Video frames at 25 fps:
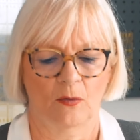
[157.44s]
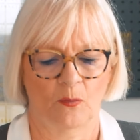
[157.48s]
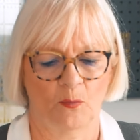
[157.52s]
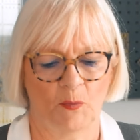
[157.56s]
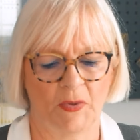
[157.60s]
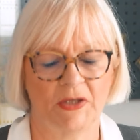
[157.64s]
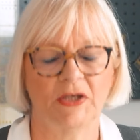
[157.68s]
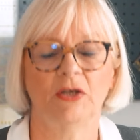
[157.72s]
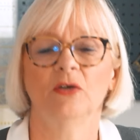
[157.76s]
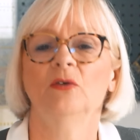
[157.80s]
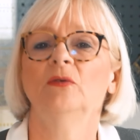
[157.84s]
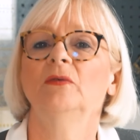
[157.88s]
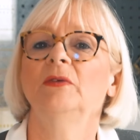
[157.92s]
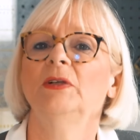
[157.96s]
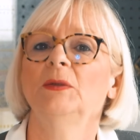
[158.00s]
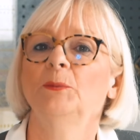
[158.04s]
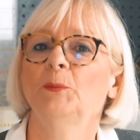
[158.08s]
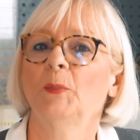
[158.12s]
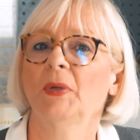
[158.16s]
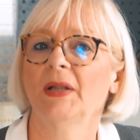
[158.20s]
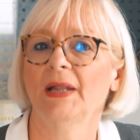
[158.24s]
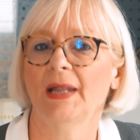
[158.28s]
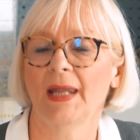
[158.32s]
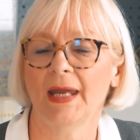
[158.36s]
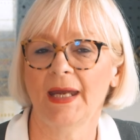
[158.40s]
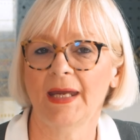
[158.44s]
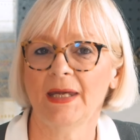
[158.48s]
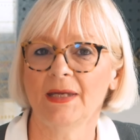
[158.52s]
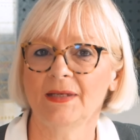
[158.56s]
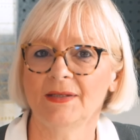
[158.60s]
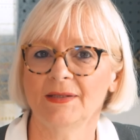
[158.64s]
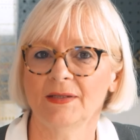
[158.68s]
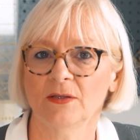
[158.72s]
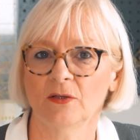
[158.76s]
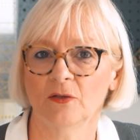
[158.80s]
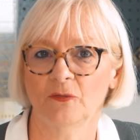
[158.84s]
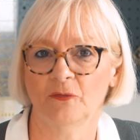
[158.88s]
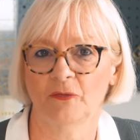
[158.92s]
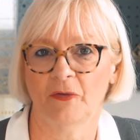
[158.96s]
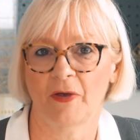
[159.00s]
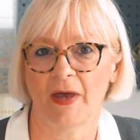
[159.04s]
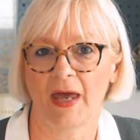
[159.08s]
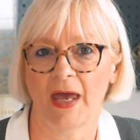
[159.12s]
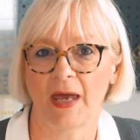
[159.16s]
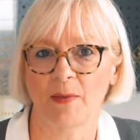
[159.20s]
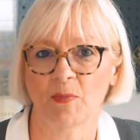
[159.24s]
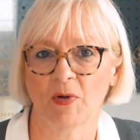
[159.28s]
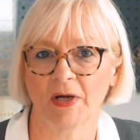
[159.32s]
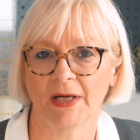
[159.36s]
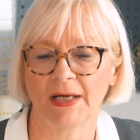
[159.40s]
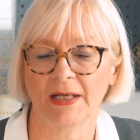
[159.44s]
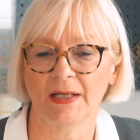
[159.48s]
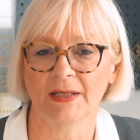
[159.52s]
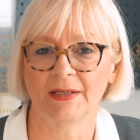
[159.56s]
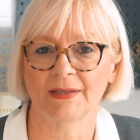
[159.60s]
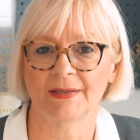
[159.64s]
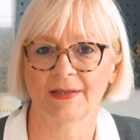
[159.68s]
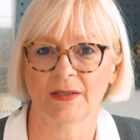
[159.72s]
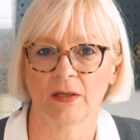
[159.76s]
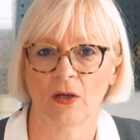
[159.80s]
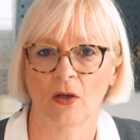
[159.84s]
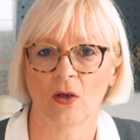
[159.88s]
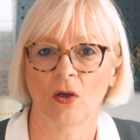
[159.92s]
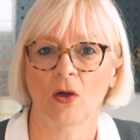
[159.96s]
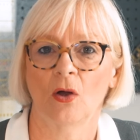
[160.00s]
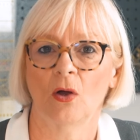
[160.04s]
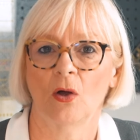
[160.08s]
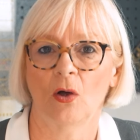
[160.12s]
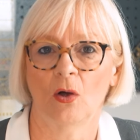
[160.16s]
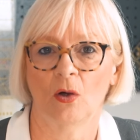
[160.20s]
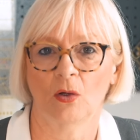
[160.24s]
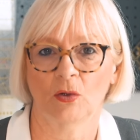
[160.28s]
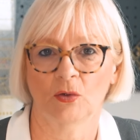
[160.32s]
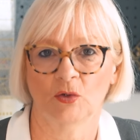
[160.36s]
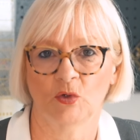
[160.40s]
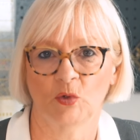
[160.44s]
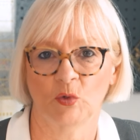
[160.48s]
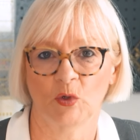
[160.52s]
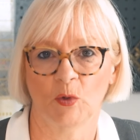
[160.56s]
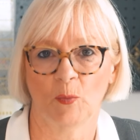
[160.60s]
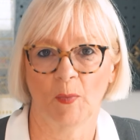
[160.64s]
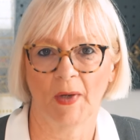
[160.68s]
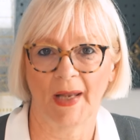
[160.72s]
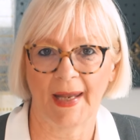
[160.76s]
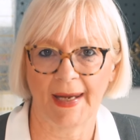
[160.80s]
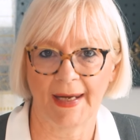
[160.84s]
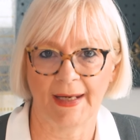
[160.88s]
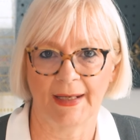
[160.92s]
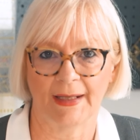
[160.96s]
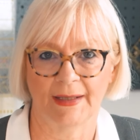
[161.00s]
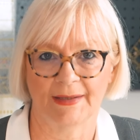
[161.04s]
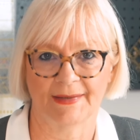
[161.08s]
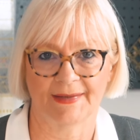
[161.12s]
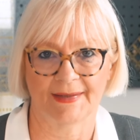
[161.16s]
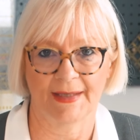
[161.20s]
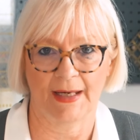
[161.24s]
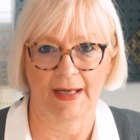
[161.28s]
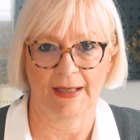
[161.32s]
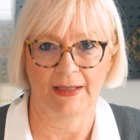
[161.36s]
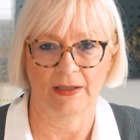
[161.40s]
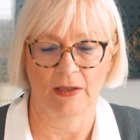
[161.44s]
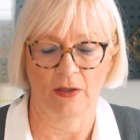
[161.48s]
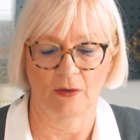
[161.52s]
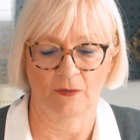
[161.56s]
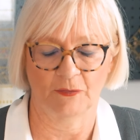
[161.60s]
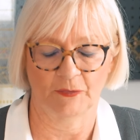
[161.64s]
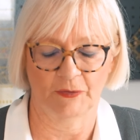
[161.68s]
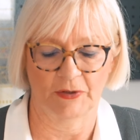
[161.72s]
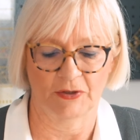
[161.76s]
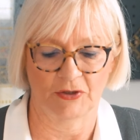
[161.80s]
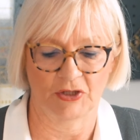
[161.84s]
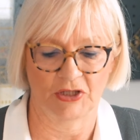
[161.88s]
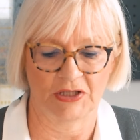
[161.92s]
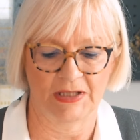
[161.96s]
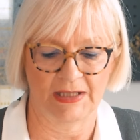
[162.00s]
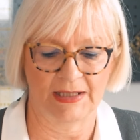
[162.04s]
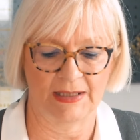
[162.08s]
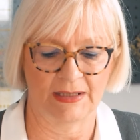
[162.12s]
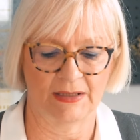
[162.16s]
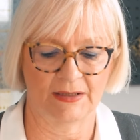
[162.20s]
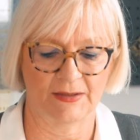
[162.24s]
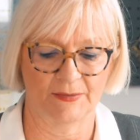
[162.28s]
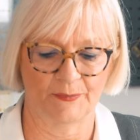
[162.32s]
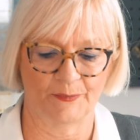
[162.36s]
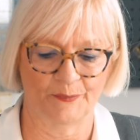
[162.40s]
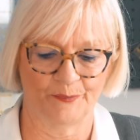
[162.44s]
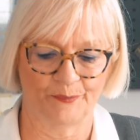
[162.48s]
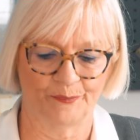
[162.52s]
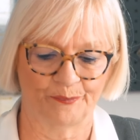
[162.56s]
but you will place your fabrics onto the blank side of the sheet.